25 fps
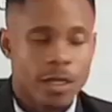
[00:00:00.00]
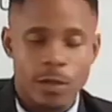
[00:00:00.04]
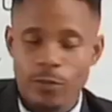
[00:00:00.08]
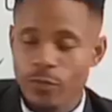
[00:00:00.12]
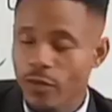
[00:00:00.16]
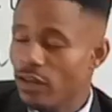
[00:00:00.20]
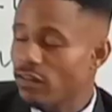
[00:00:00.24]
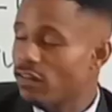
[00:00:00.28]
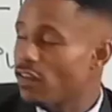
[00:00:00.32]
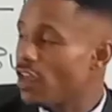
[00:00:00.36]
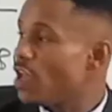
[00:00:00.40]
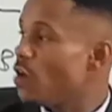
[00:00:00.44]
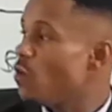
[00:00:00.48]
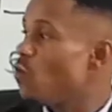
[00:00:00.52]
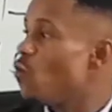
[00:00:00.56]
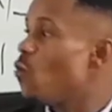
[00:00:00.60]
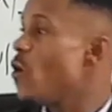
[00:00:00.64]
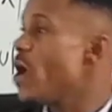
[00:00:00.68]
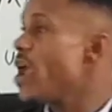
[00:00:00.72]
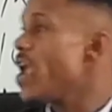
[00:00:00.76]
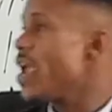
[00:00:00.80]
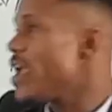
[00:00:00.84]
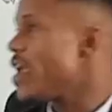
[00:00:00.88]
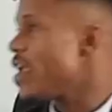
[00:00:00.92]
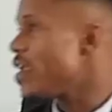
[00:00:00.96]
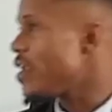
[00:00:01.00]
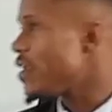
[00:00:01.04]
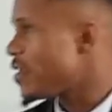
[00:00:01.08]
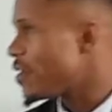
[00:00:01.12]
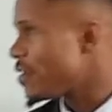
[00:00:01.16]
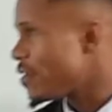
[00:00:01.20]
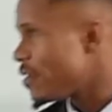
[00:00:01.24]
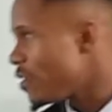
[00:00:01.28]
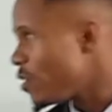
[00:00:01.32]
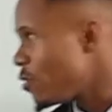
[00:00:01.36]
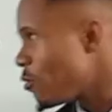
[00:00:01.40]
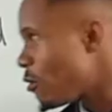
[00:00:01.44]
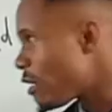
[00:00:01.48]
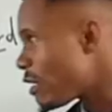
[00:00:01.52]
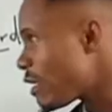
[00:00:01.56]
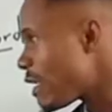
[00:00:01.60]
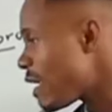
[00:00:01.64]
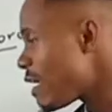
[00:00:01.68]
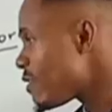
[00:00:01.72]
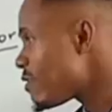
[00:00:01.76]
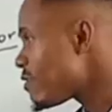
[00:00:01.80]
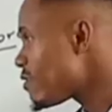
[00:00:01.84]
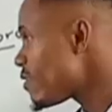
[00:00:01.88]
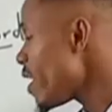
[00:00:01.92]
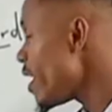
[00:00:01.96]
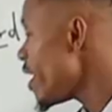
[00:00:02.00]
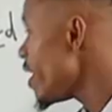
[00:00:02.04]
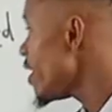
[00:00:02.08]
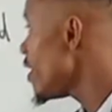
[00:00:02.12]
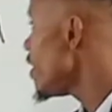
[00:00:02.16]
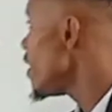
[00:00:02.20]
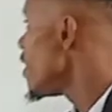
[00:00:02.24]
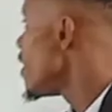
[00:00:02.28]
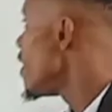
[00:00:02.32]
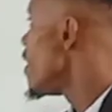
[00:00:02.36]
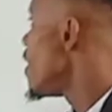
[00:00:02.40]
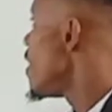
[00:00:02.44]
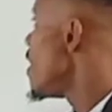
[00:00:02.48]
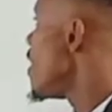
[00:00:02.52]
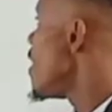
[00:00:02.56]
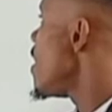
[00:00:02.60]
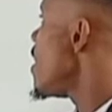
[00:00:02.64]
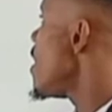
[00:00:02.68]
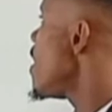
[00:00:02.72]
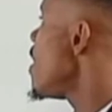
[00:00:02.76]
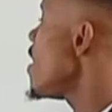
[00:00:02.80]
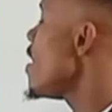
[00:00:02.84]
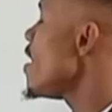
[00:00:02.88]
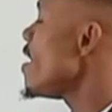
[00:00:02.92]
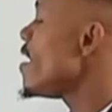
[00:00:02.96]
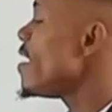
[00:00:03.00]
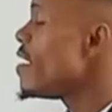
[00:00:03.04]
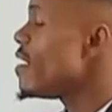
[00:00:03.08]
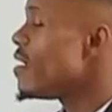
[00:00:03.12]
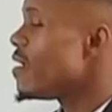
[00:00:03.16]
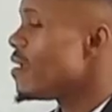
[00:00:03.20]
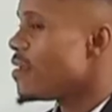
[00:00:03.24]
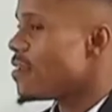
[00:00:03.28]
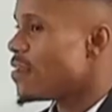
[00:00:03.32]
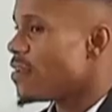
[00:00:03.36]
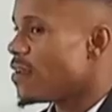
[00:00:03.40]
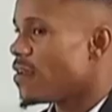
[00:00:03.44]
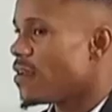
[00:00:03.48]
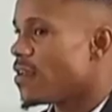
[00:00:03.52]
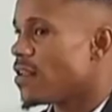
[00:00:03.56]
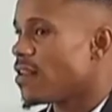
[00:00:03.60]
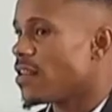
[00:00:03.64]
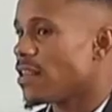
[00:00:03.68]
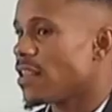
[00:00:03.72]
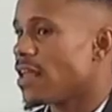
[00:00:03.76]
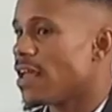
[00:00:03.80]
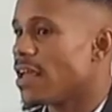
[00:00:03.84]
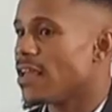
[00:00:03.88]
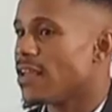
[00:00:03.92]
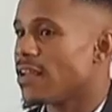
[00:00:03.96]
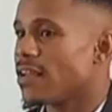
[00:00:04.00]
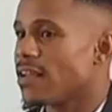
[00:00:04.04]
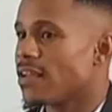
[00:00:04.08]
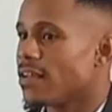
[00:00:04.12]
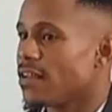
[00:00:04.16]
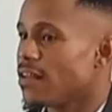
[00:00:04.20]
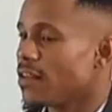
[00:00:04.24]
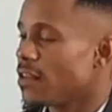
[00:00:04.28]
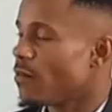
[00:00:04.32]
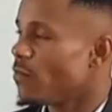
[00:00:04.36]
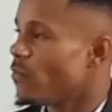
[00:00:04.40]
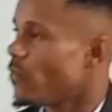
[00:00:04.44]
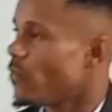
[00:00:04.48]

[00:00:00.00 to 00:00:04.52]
If you are saying wait, you are like saying a, like